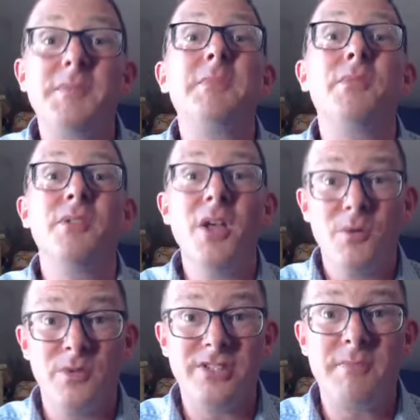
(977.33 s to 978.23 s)
People
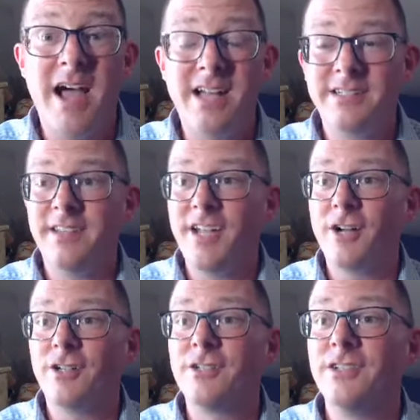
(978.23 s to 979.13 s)
respond to the
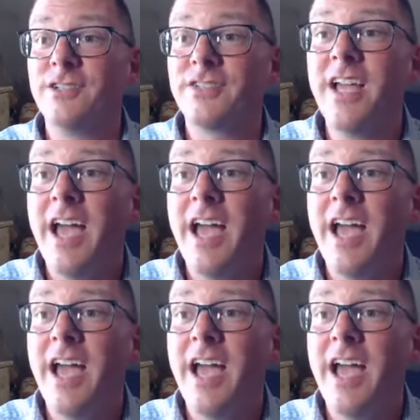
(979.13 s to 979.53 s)
articles,